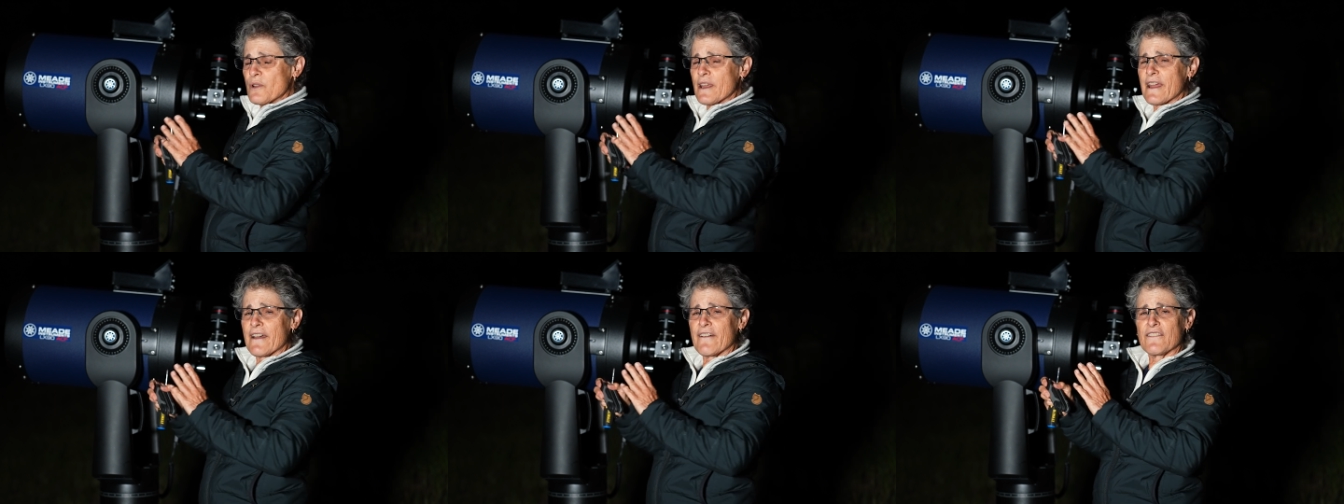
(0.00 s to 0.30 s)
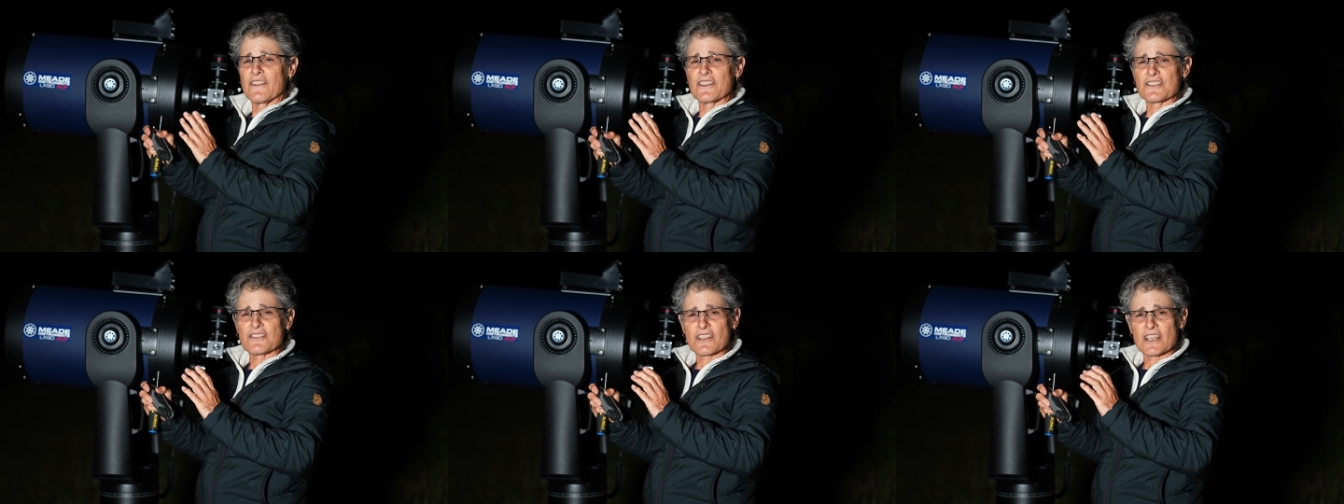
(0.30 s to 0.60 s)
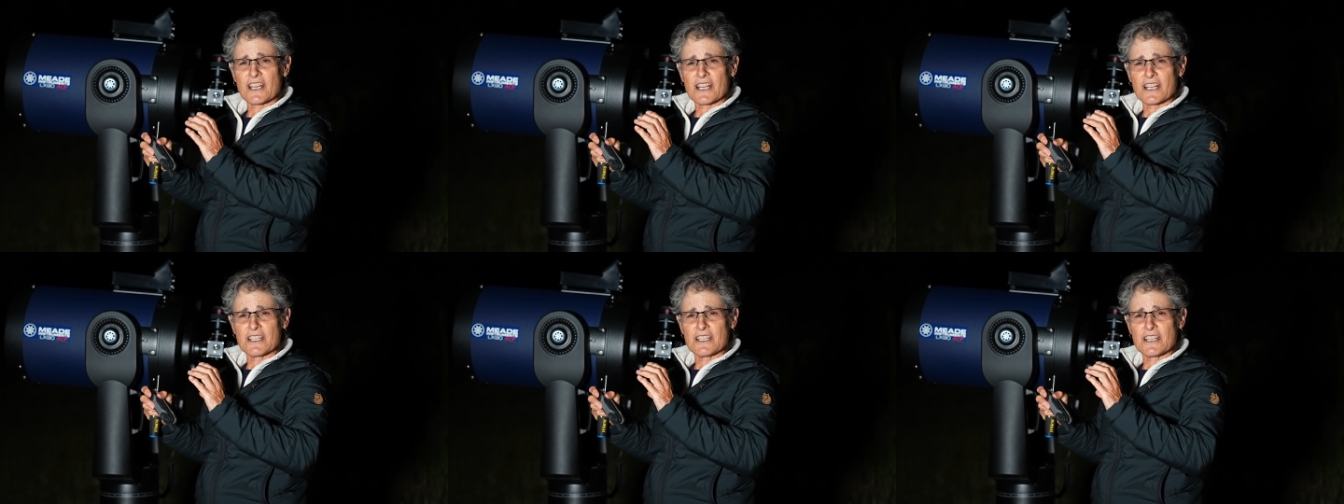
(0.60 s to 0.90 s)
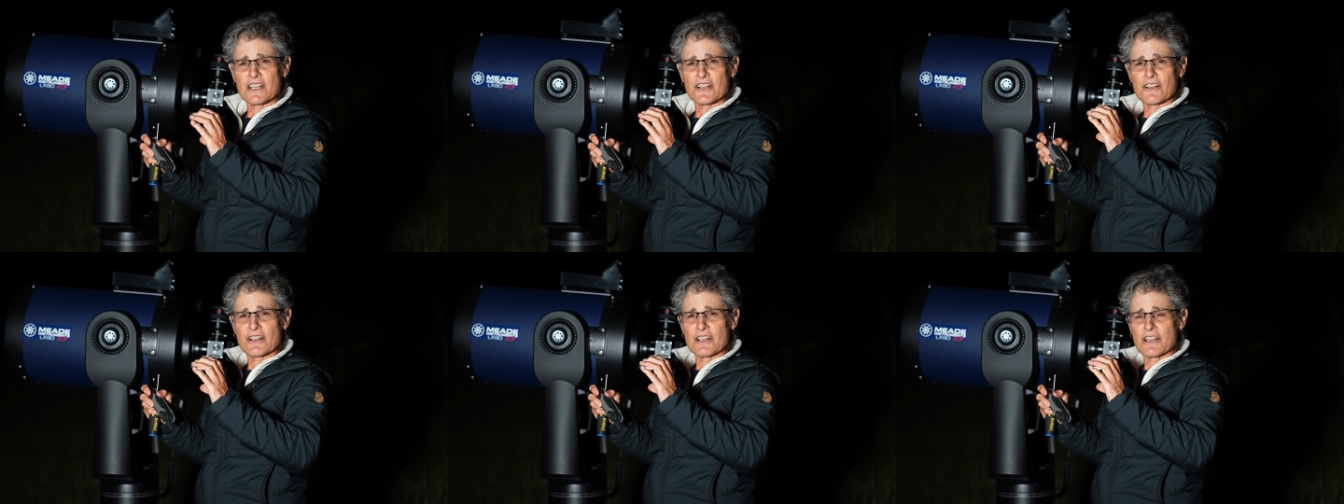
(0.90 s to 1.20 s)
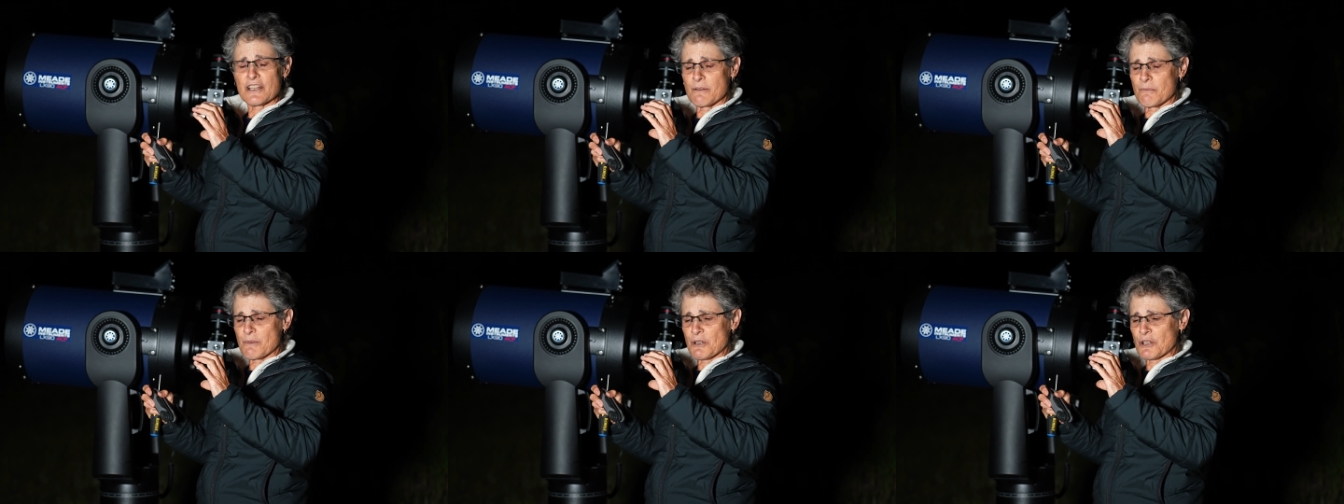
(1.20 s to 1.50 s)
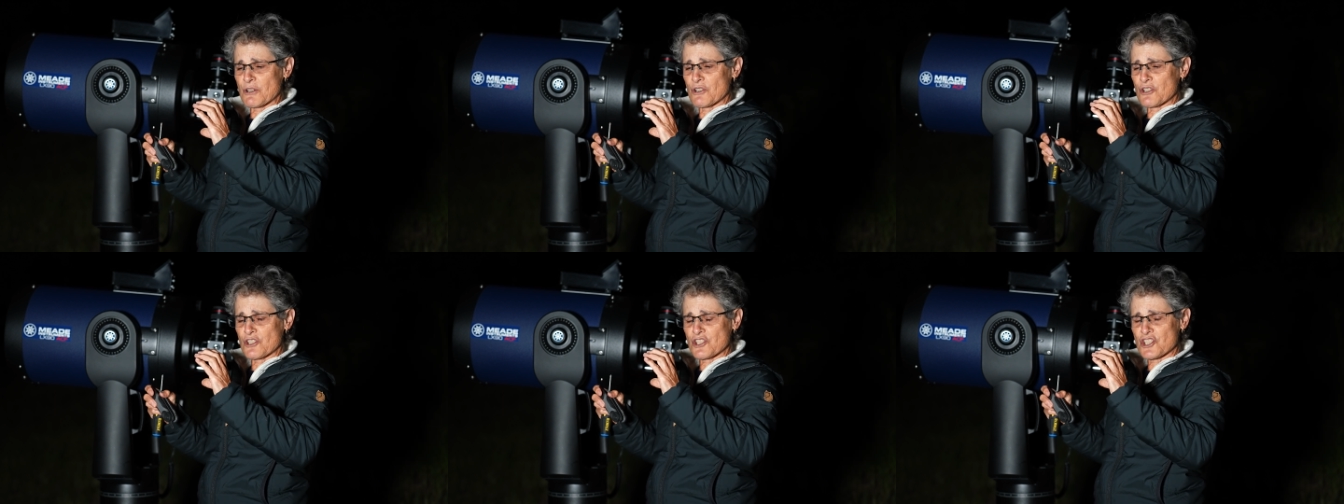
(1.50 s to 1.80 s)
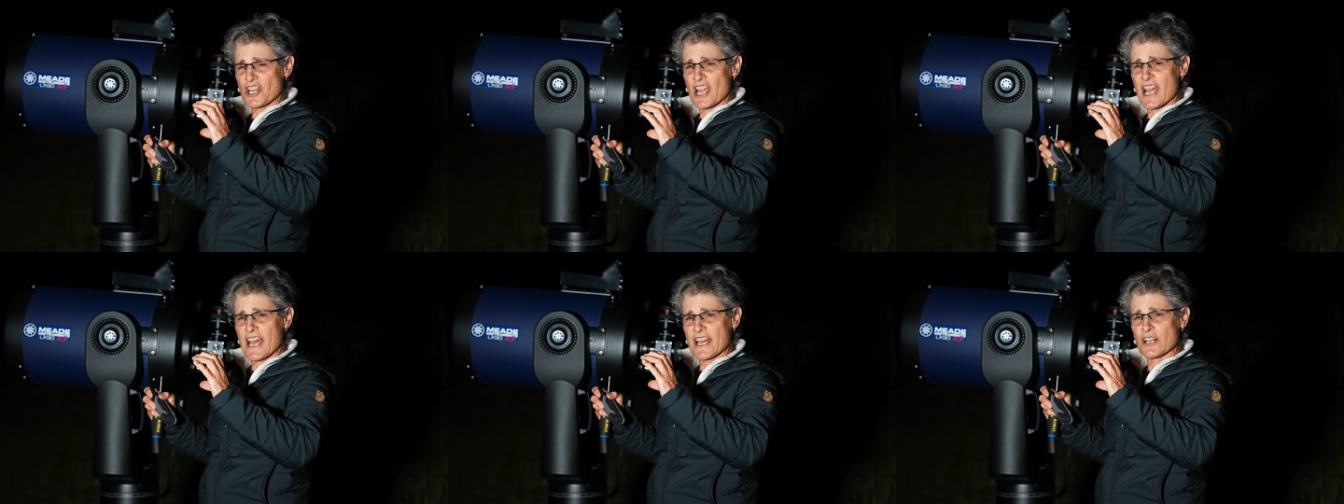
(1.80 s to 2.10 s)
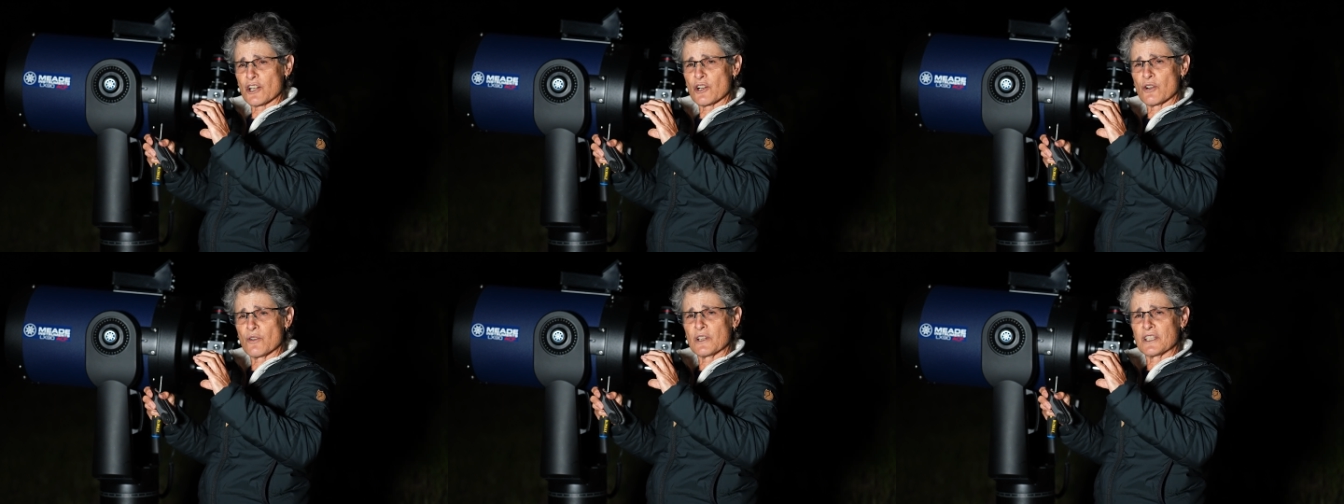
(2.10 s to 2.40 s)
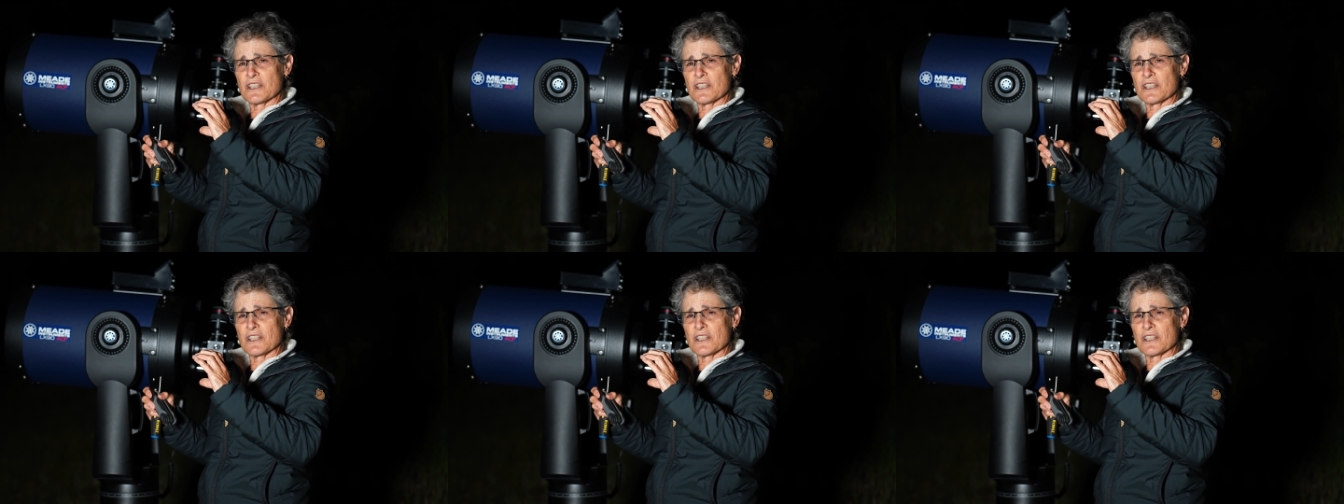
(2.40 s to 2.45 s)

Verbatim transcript: have the secondary mirror shadow